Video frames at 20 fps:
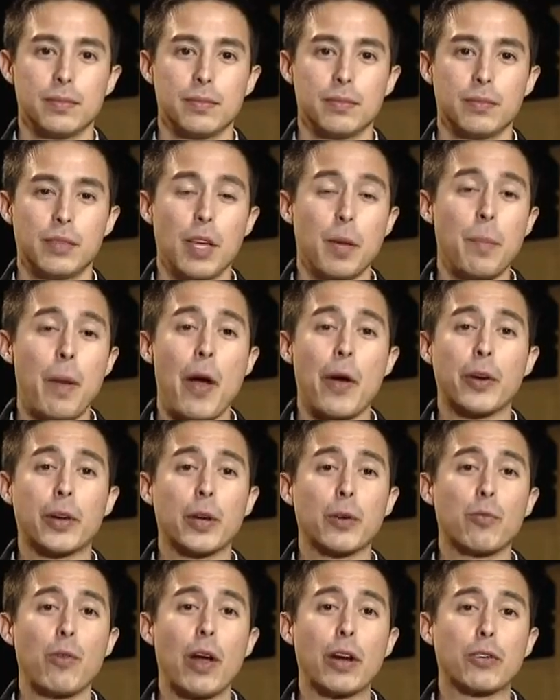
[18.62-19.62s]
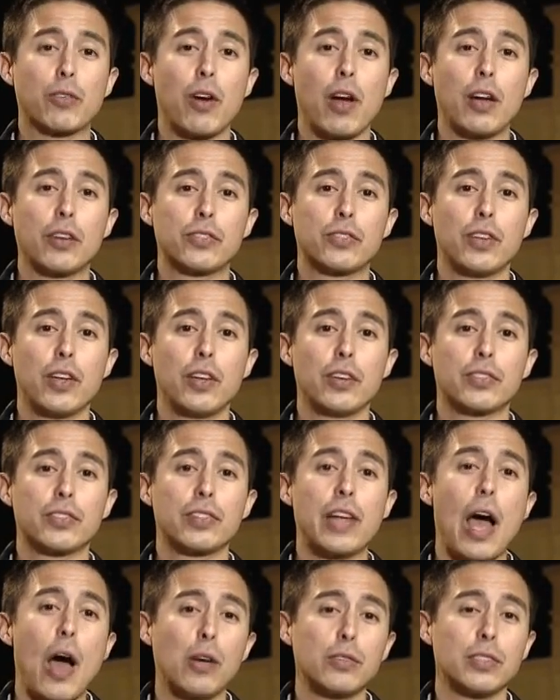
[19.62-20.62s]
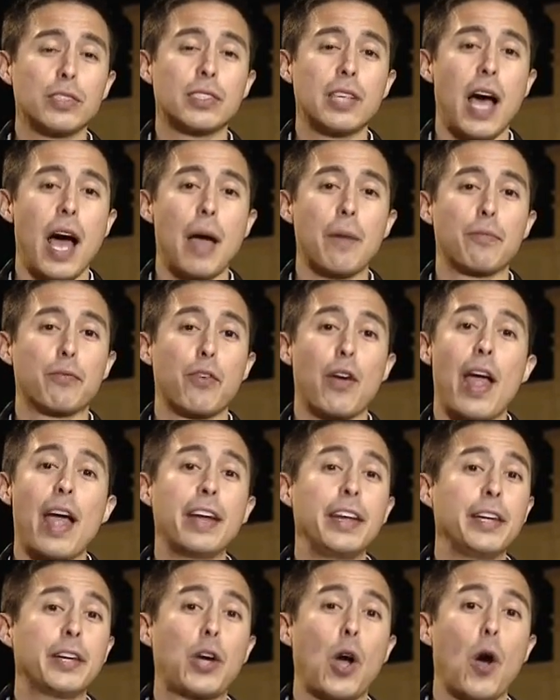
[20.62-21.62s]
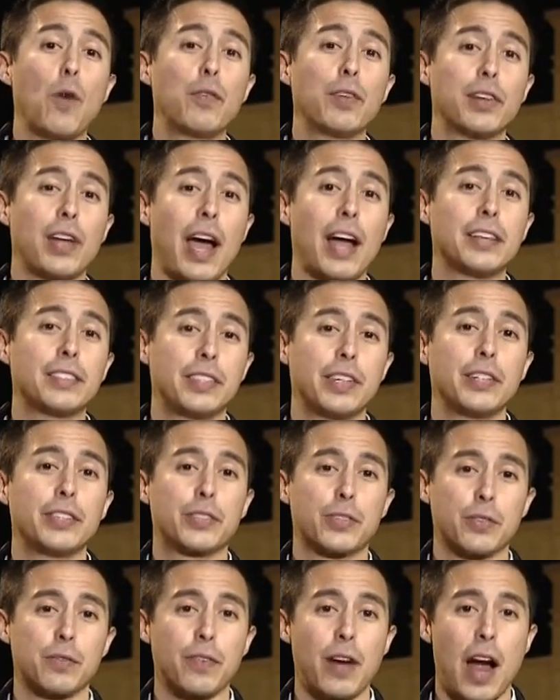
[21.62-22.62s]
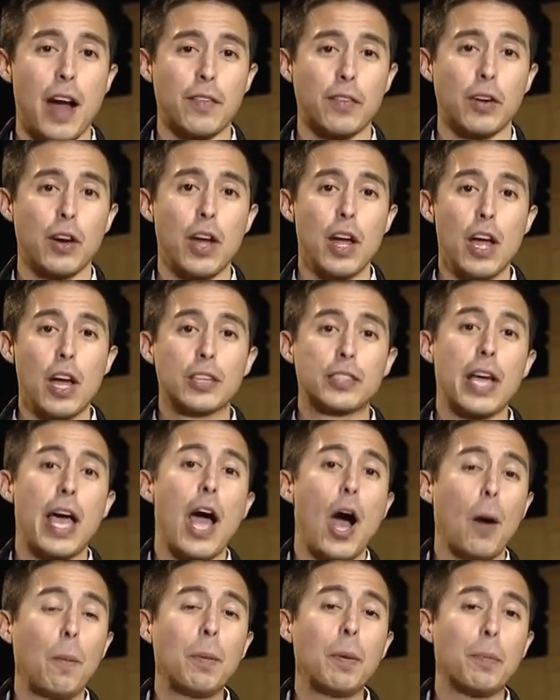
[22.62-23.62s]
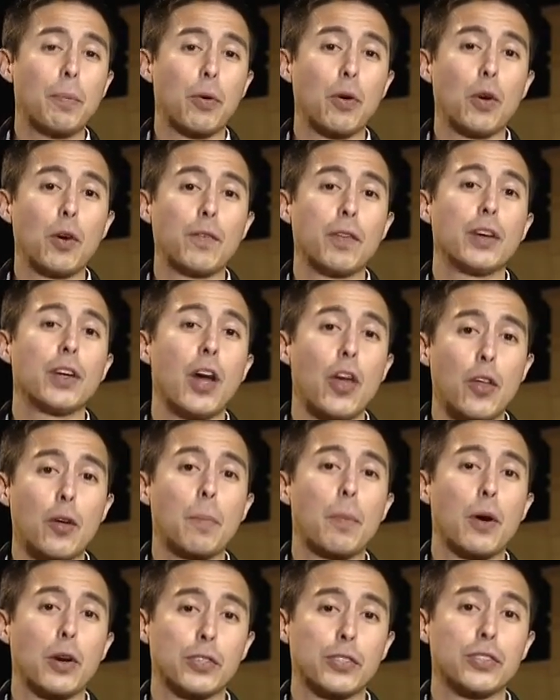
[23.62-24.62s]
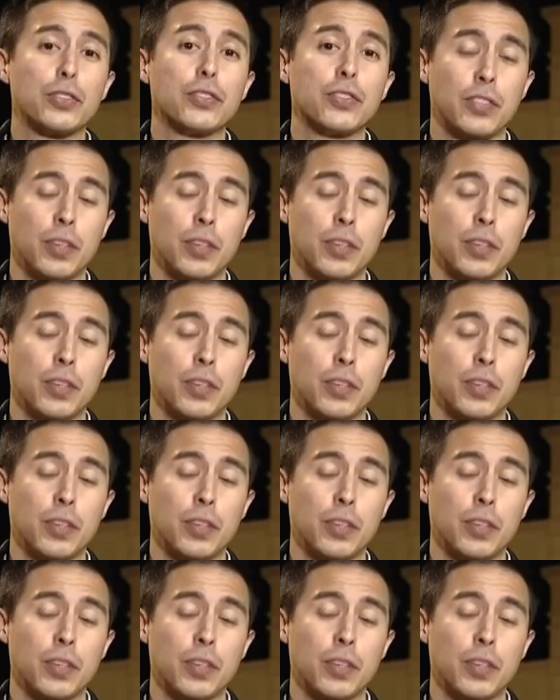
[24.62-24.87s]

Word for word: The American Red Cross says now is the time for any COVID-19 survivor to help improve another person's